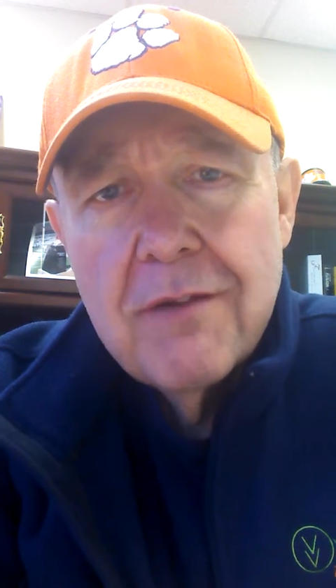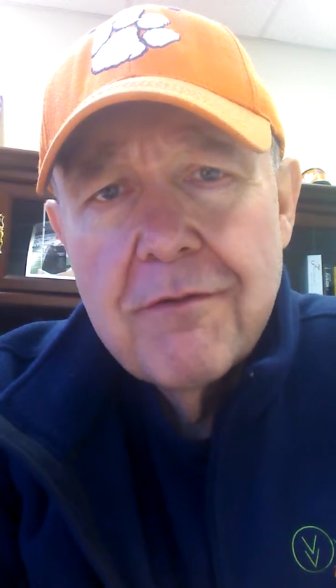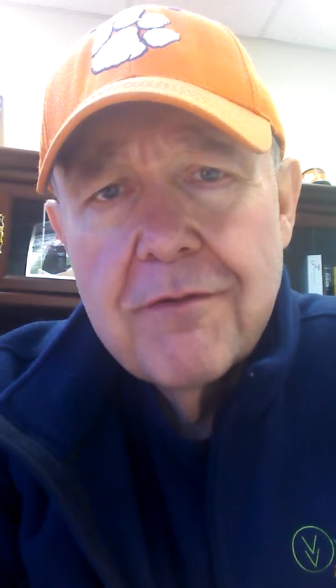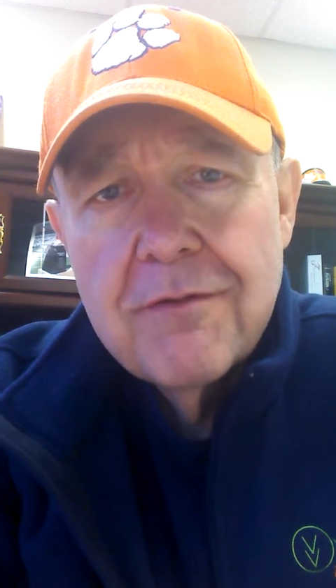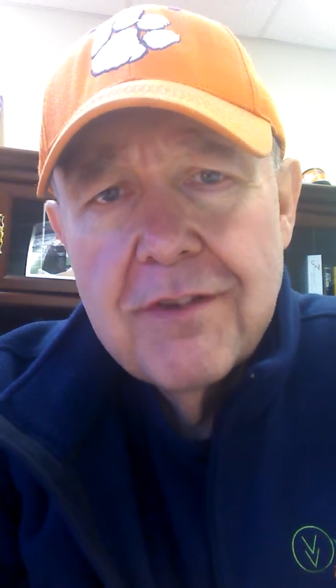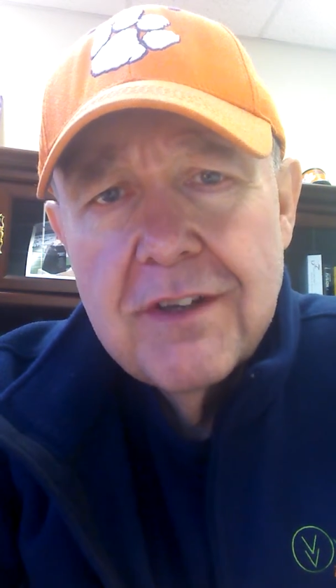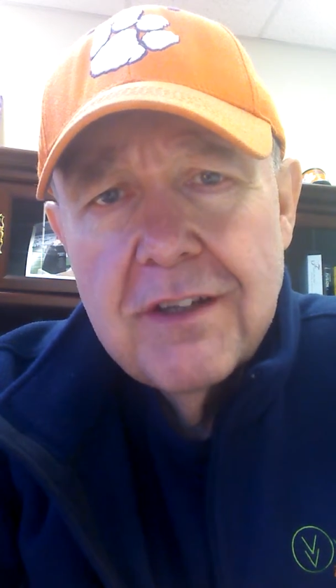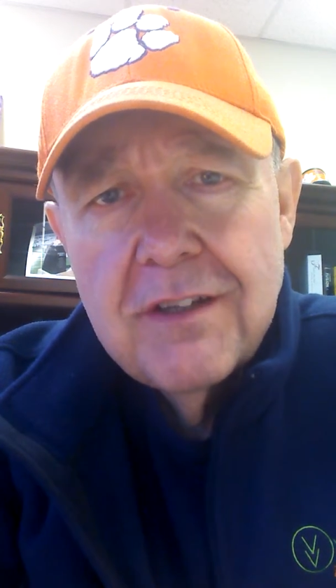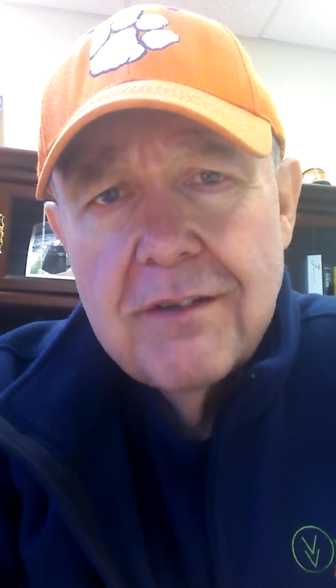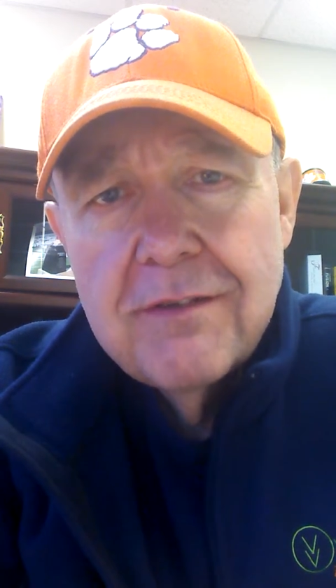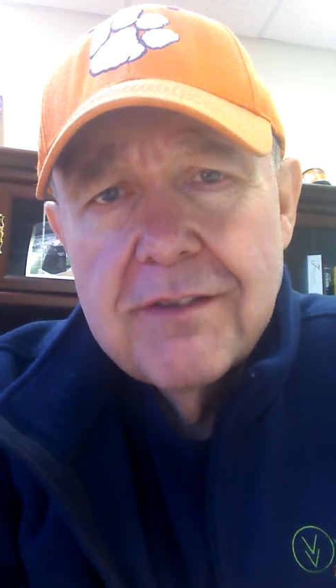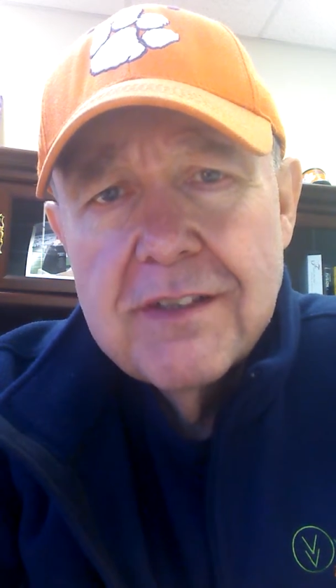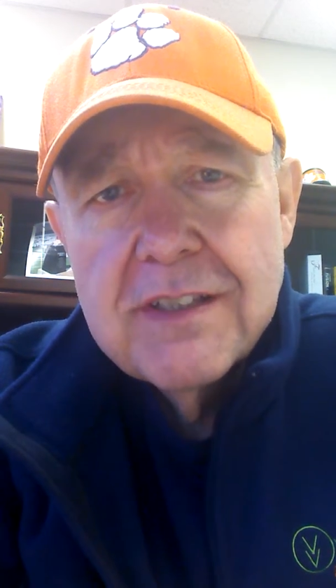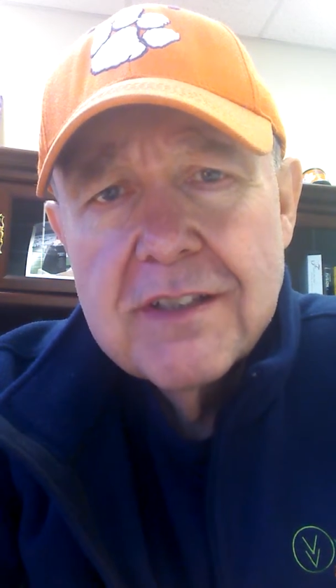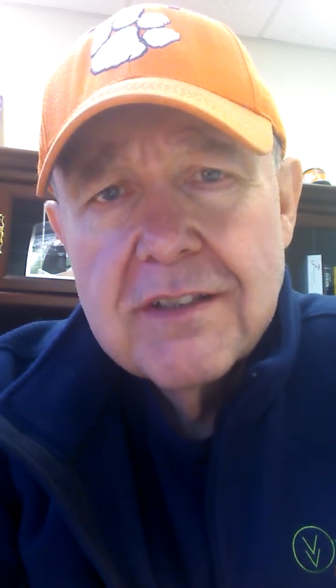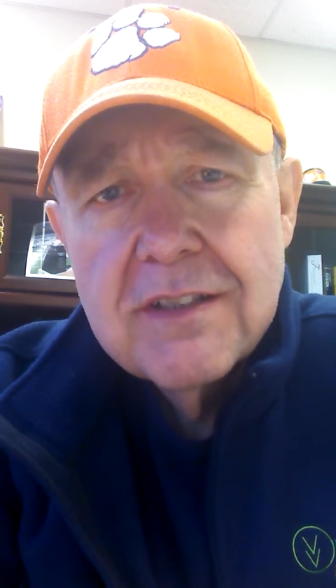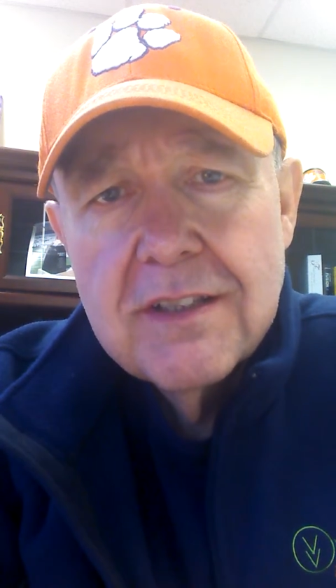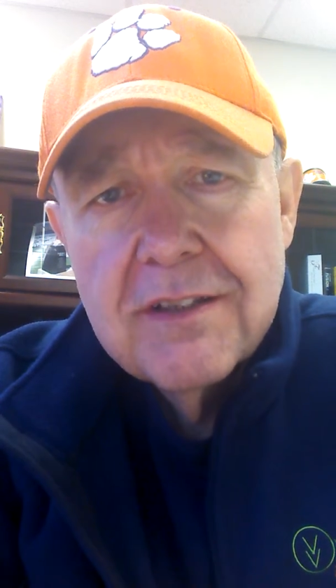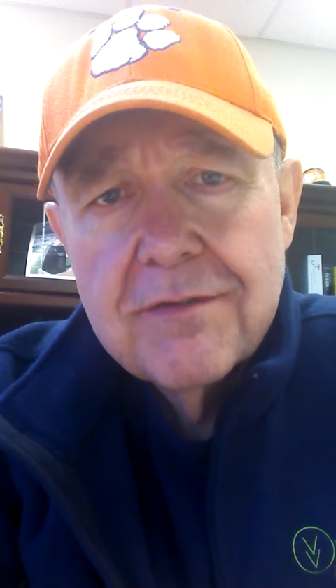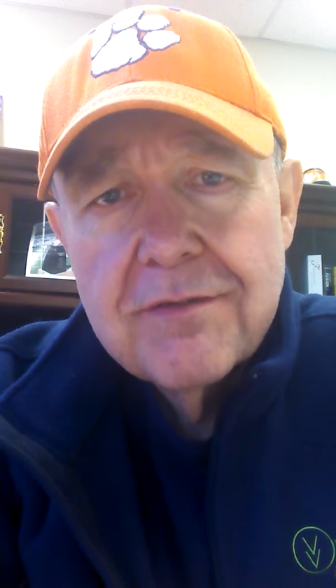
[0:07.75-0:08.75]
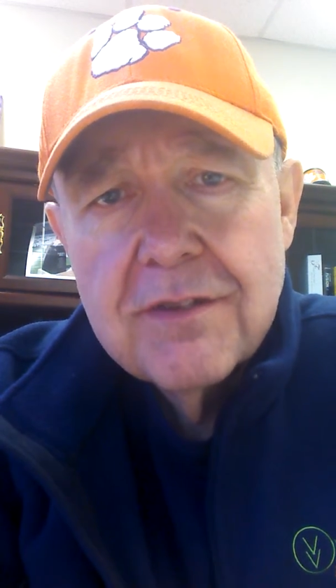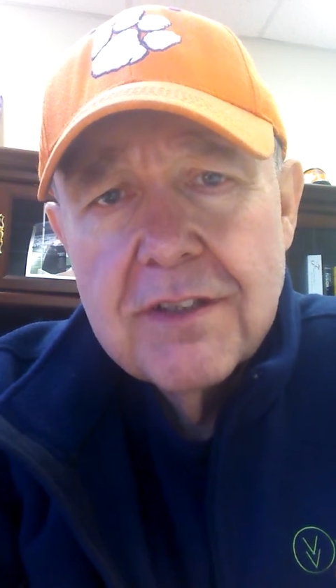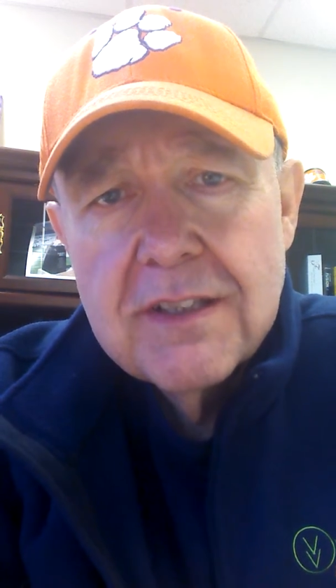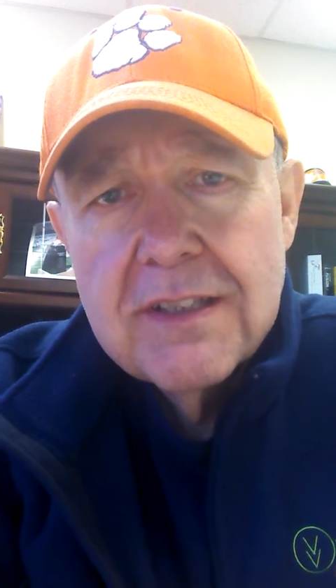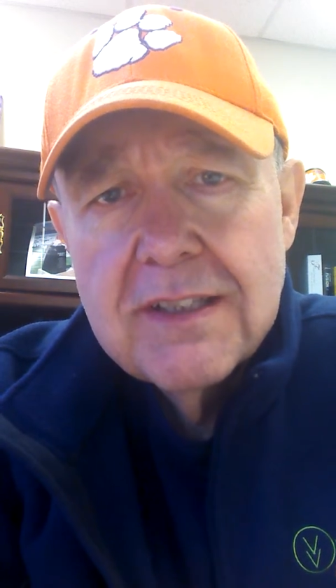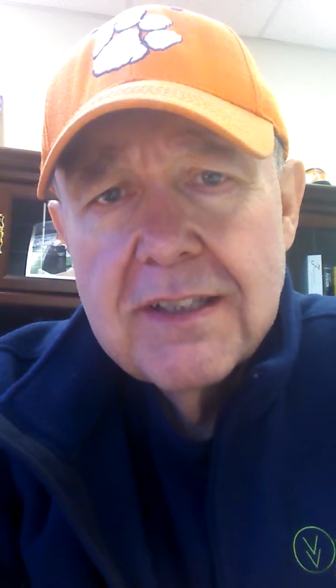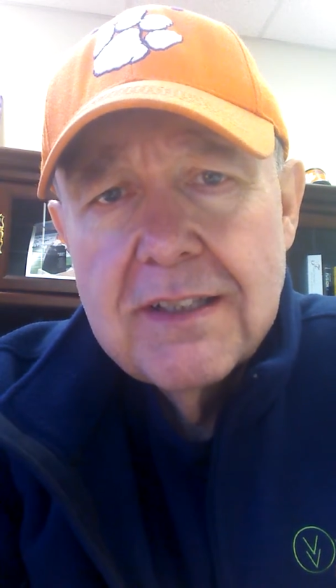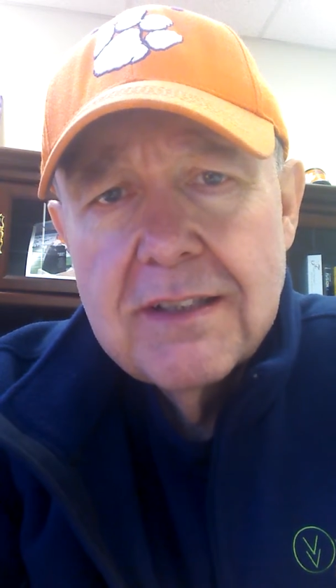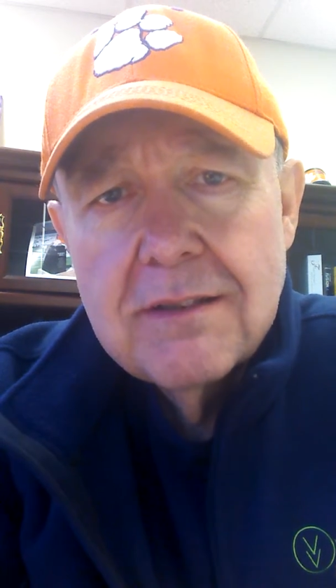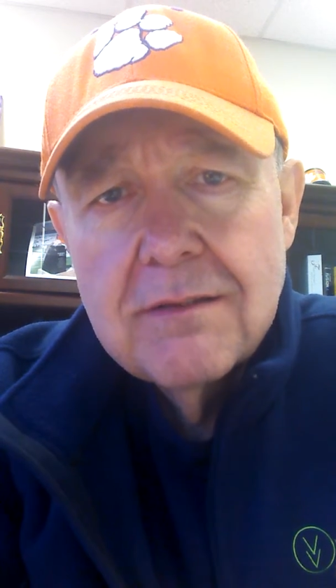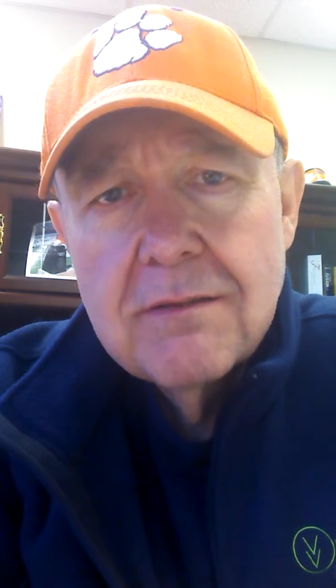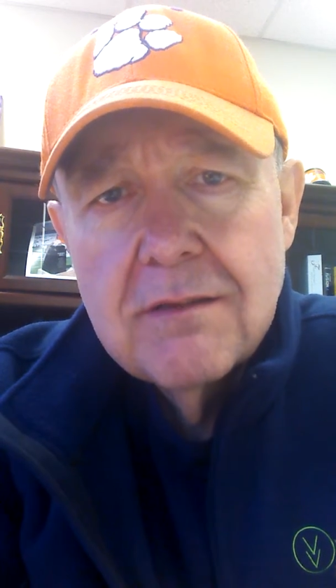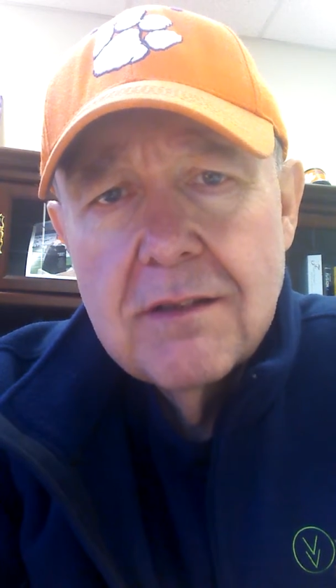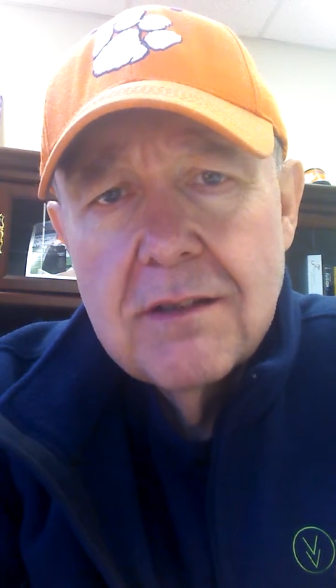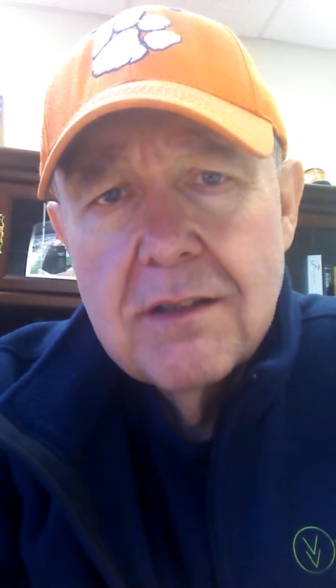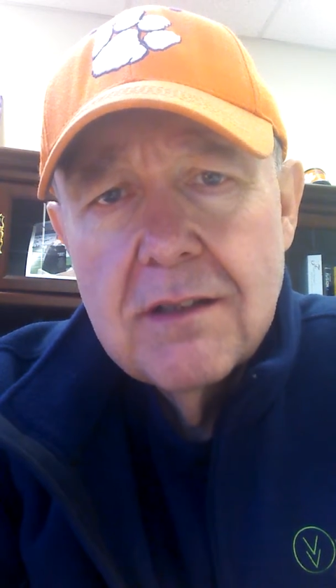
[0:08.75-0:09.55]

Vive is different than